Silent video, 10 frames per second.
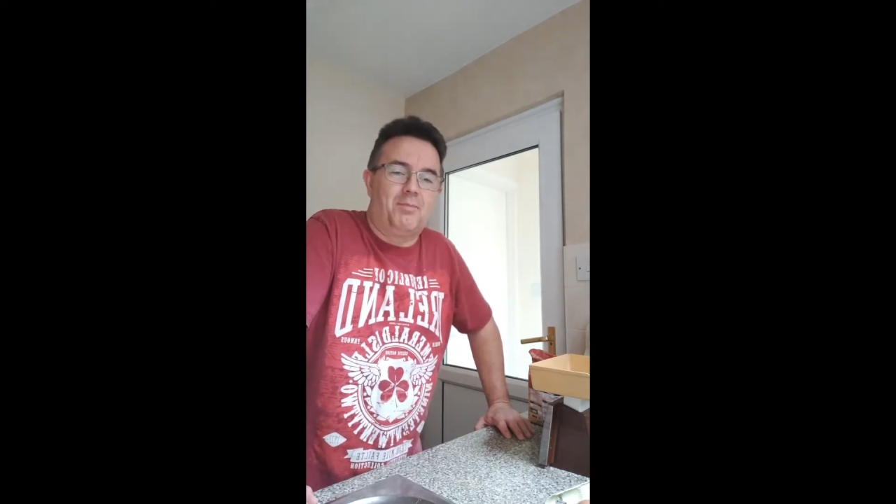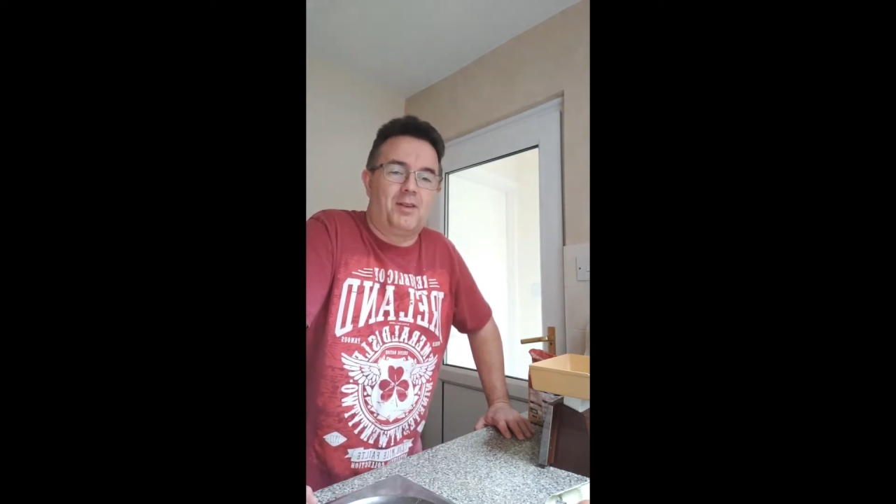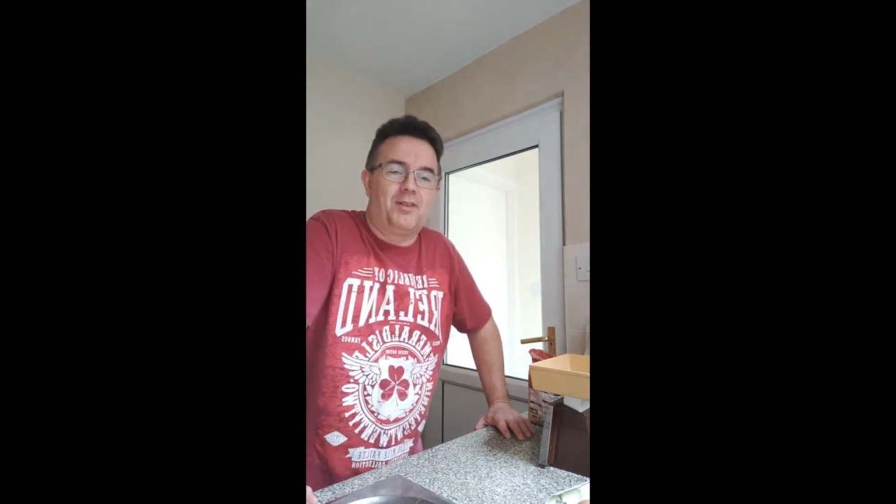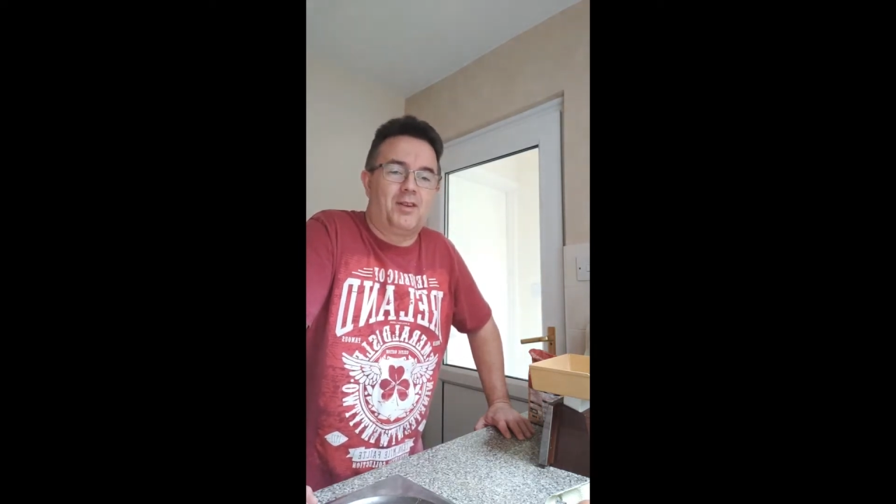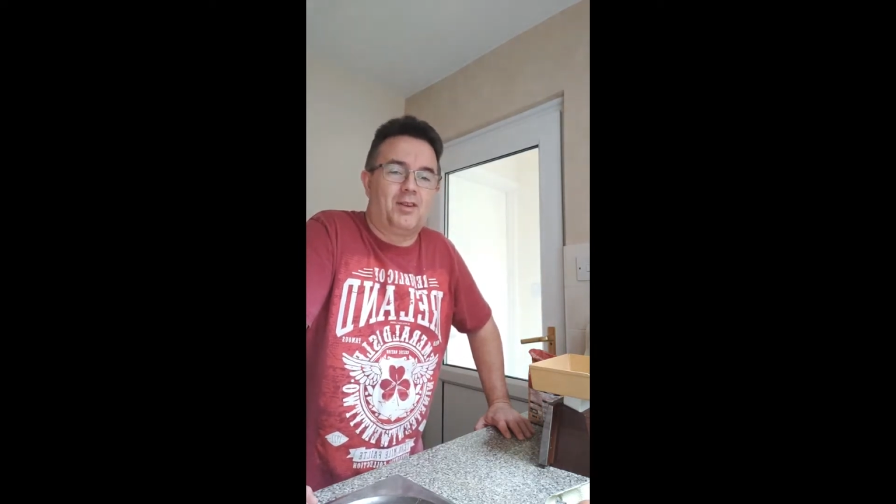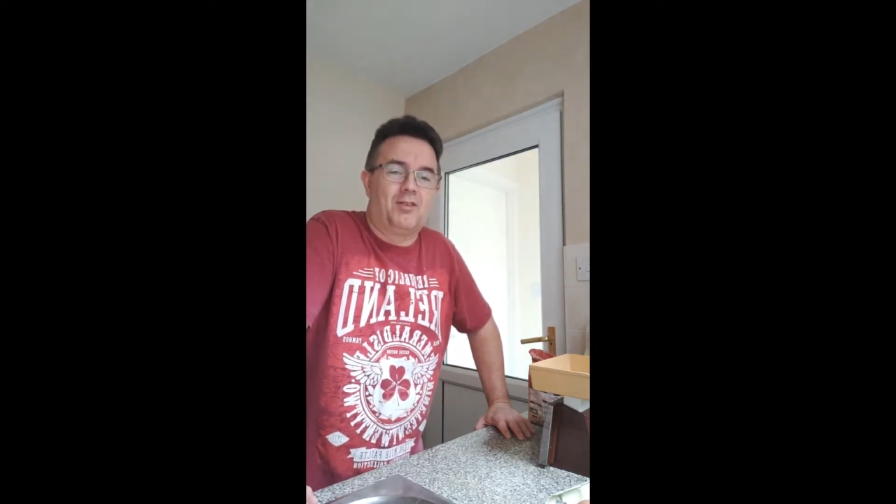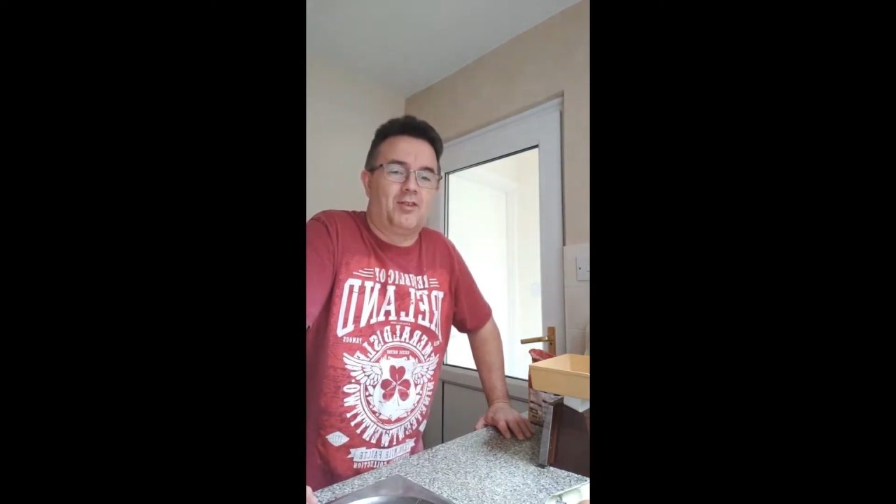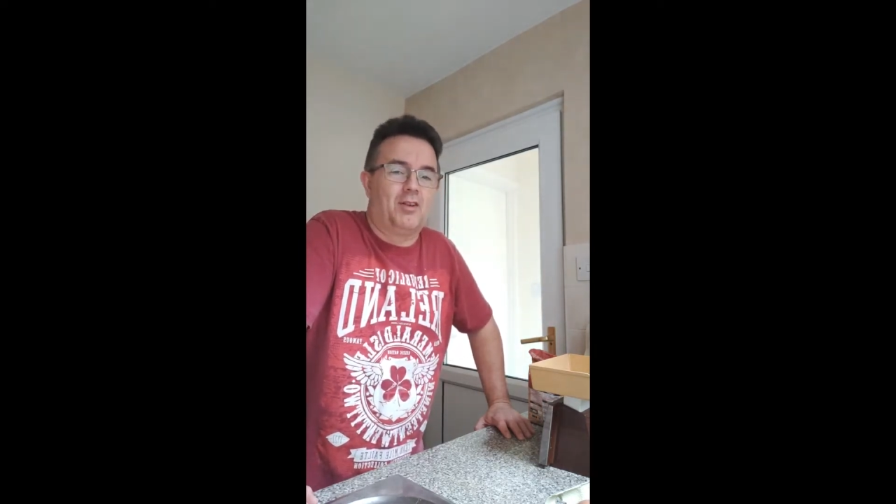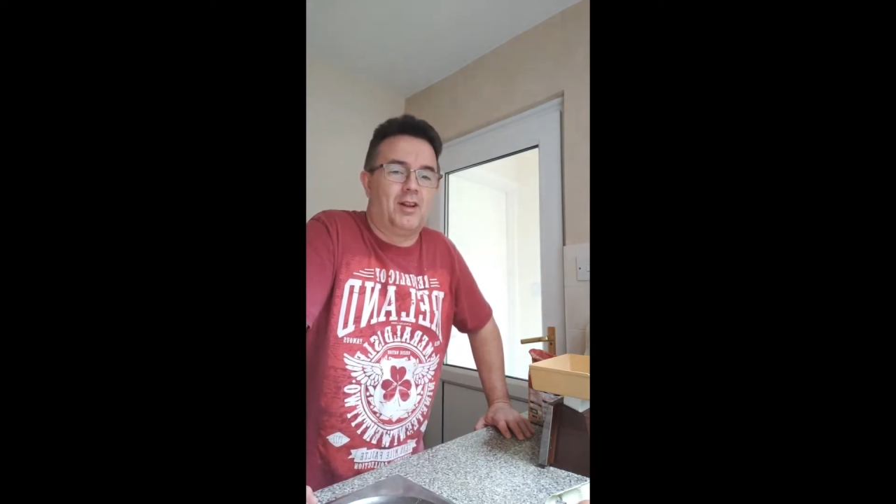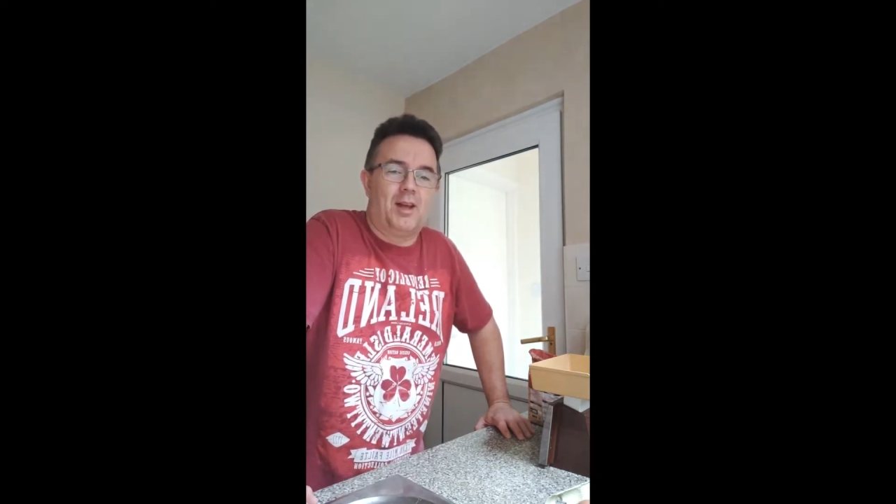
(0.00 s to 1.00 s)
butter,
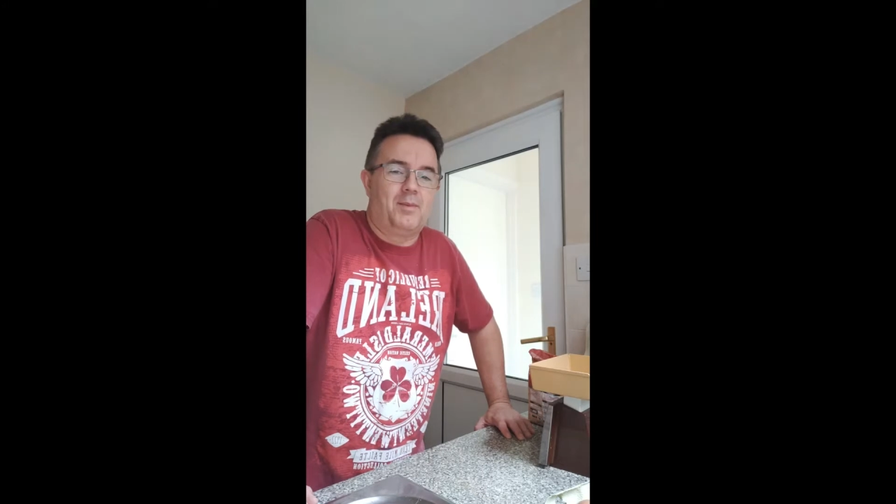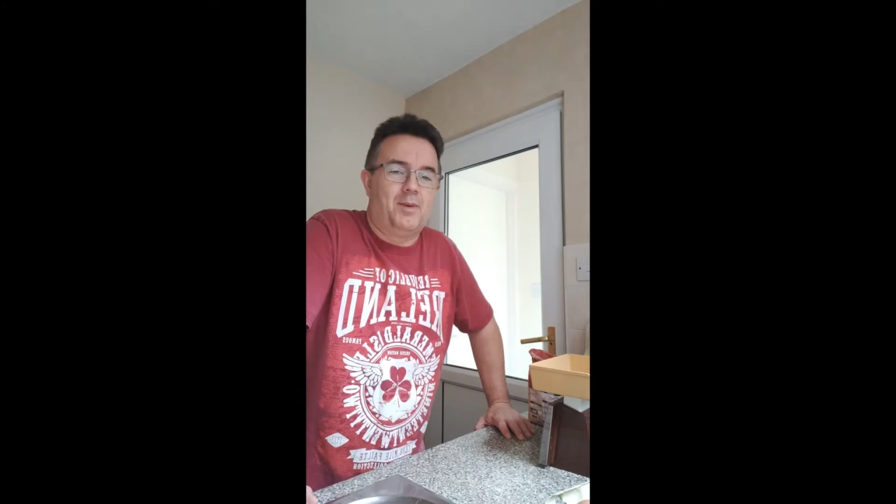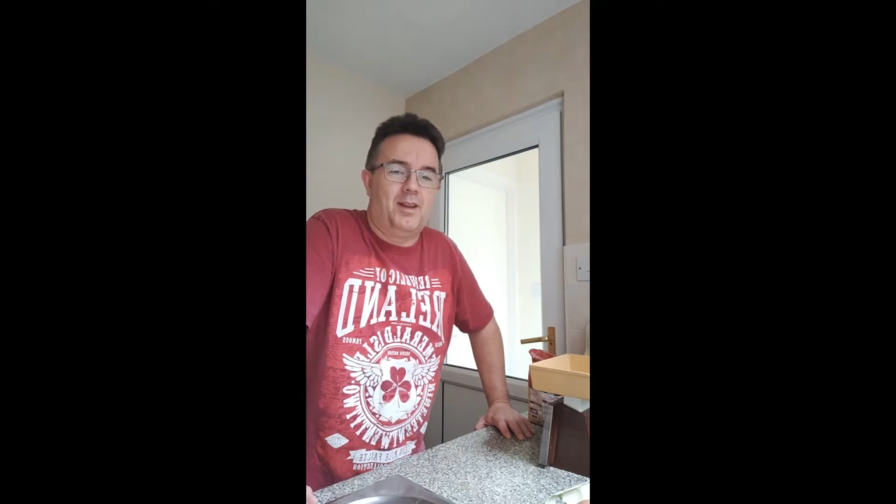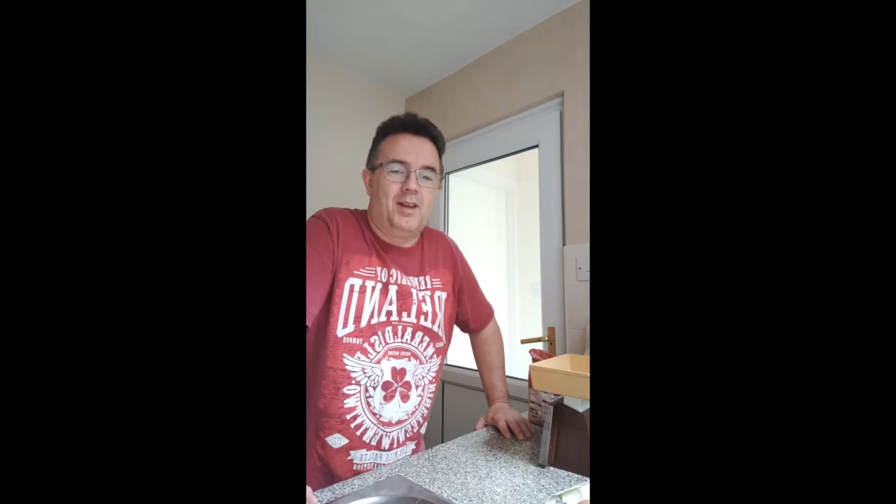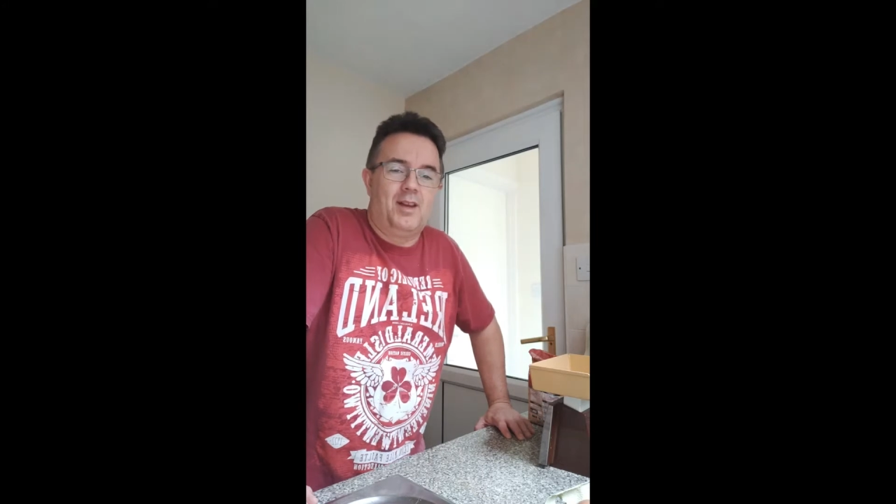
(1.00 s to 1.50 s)
sugar, lemon,